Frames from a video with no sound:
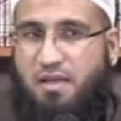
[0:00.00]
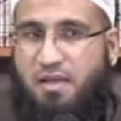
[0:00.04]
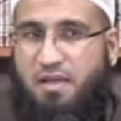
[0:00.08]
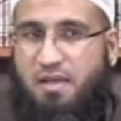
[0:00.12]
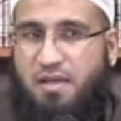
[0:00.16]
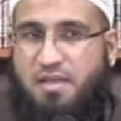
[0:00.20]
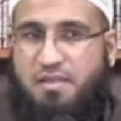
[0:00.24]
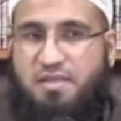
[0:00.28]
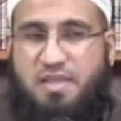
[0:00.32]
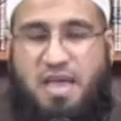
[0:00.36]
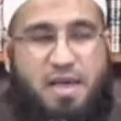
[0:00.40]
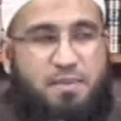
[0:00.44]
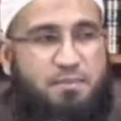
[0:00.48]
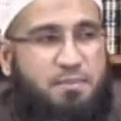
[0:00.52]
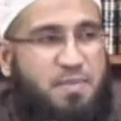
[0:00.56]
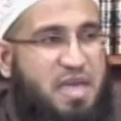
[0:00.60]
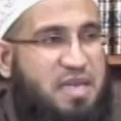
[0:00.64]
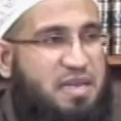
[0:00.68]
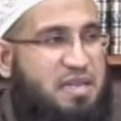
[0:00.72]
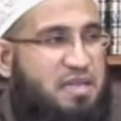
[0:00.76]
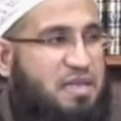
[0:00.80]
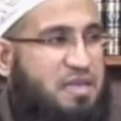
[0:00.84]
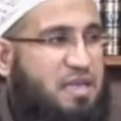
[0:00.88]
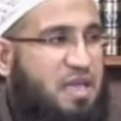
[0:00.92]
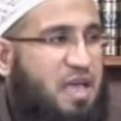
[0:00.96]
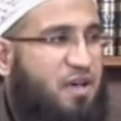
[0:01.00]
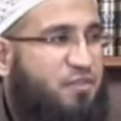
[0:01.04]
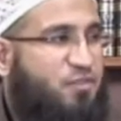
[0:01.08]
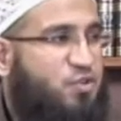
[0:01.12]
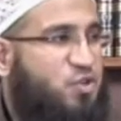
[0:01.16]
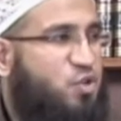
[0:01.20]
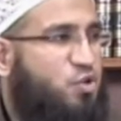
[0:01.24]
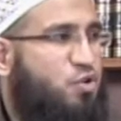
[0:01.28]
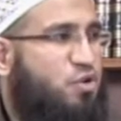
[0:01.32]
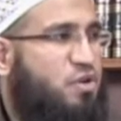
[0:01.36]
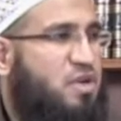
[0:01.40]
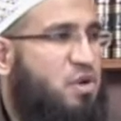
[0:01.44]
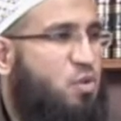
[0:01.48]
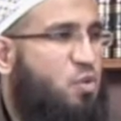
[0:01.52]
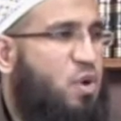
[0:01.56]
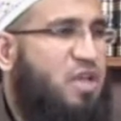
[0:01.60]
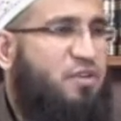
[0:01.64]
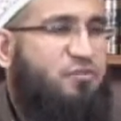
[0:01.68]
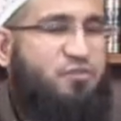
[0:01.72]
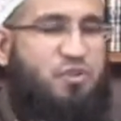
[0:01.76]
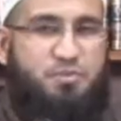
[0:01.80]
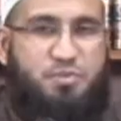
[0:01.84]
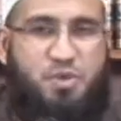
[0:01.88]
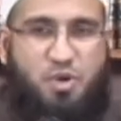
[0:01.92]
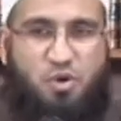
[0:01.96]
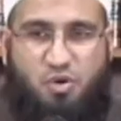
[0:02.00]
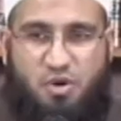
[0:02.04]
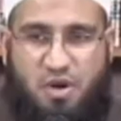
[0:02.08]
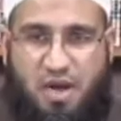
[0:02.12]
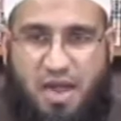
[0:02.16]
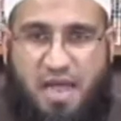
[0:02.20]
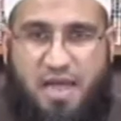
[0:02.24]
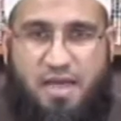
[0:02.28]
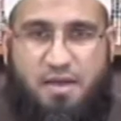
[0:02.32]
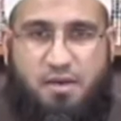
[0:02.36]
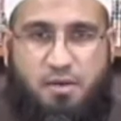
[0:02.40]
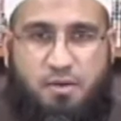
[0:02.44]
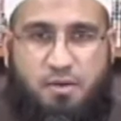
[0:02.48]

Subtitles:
that many have turned away from the Qur'an.